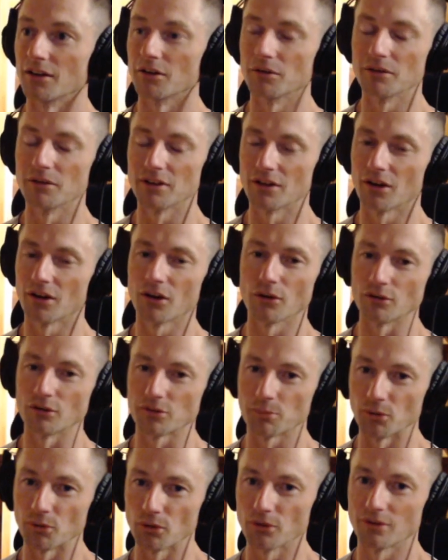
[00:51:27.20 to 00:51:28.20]
And the whole
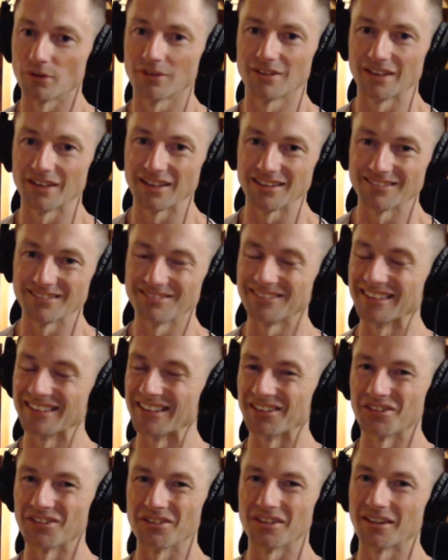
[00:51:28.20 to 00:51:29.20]
sport thing,
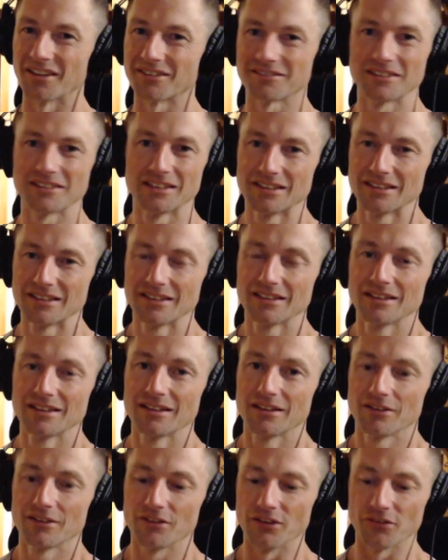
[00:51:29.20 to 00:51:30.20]
like
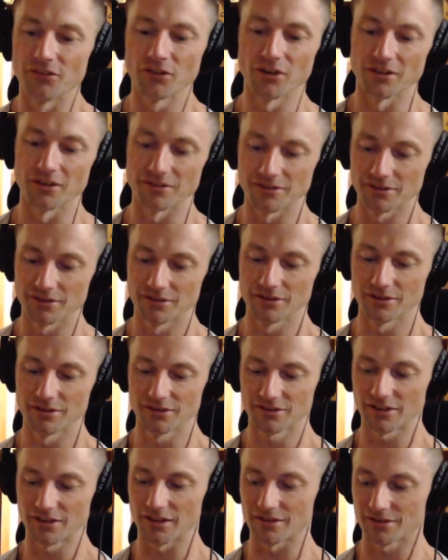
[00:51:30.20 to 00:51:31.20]
you've got
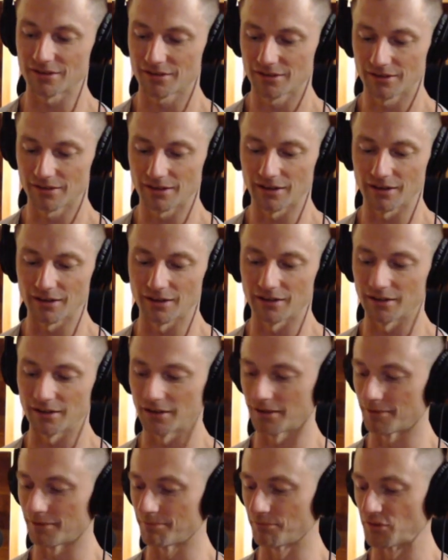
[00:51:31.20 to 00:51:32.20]
such
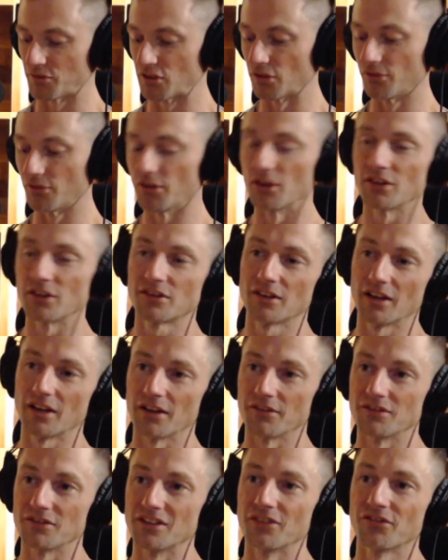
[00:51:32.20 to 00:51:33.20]
a
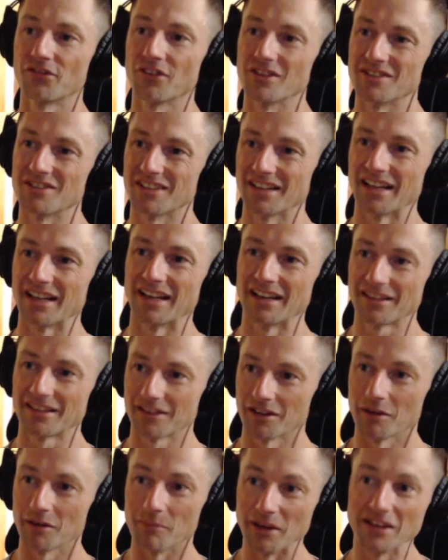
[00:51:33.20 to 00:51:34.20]
diversity of different
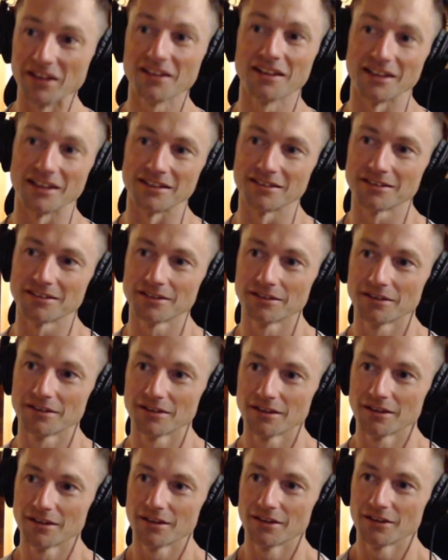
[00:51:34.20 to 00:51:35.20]
genetic abilities.
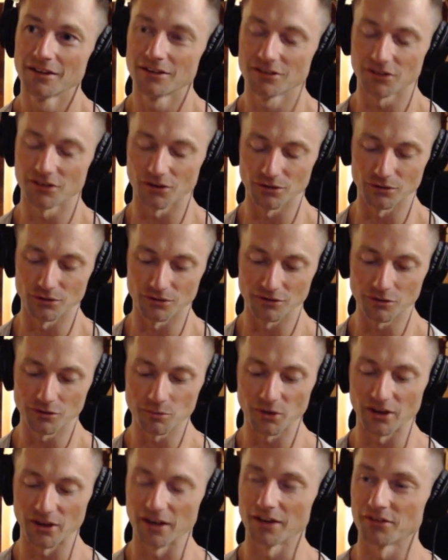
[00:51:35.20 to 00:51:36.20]
So
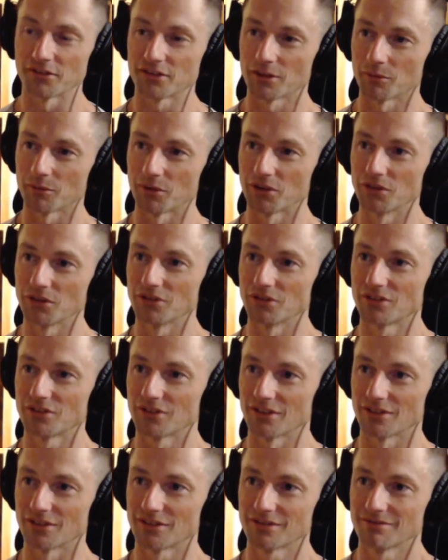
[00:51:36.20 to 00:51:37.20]
you might have someone who's
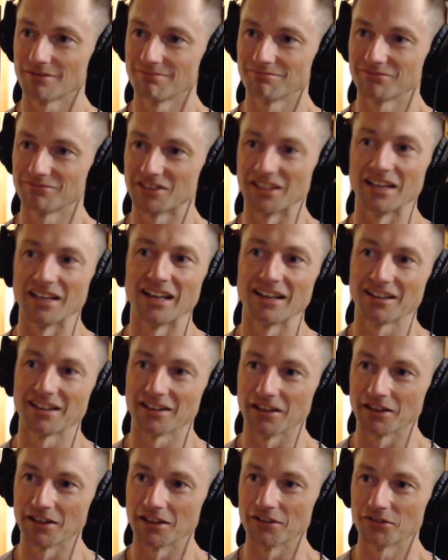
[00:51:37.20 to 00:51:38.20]
just
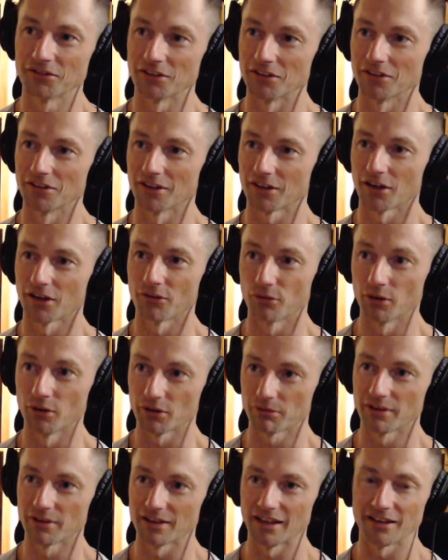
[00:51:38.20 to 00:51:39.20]
genetically gifted. Like I've
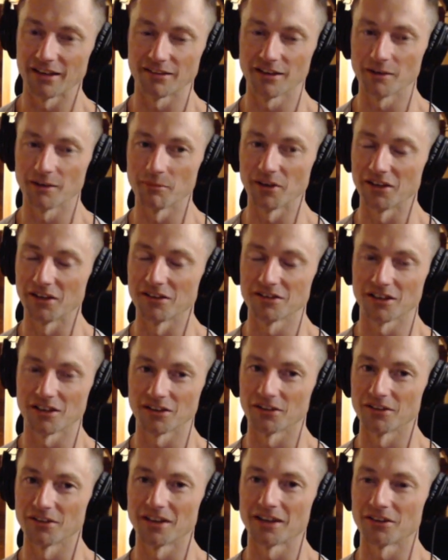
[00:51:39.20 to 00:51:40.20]
worked with
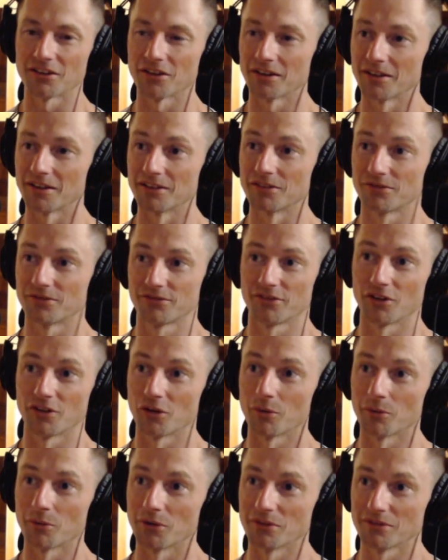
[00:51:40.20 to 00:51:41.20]
Antihuman. That guy is
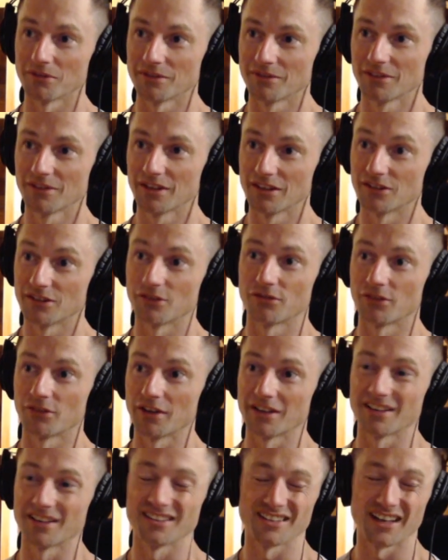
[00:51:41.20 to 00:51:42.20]
phenomenal. Yeah. He's a
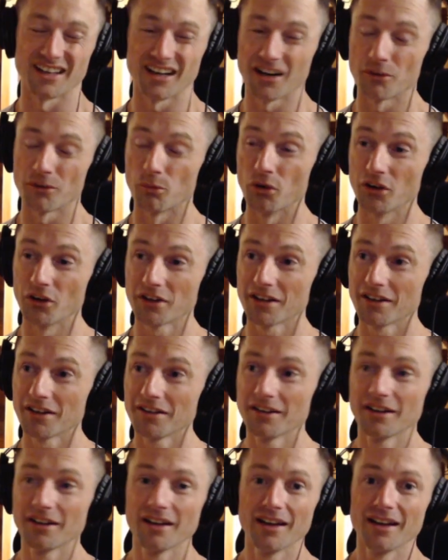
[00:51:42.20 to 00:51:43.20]
freak. He's a hard worker.